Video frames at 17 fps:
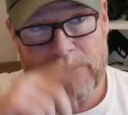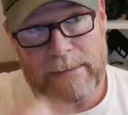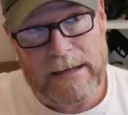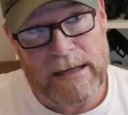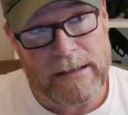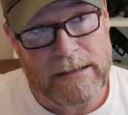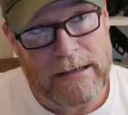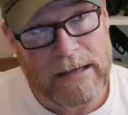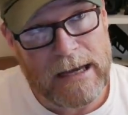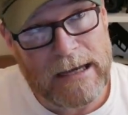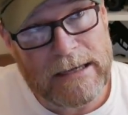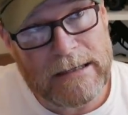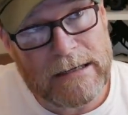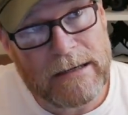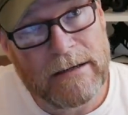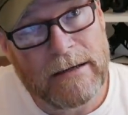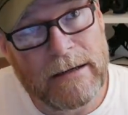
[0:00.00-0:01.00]
man. You
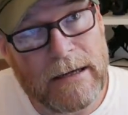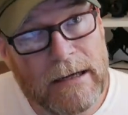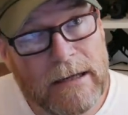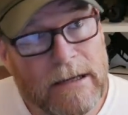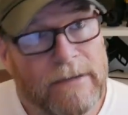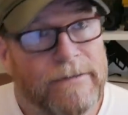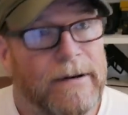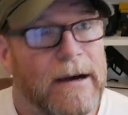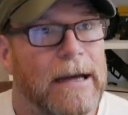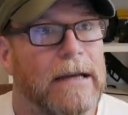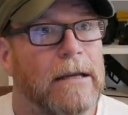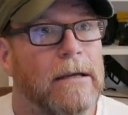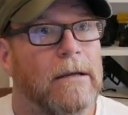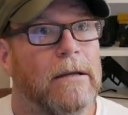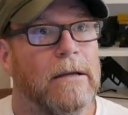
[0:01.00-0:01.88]
can't end the fight.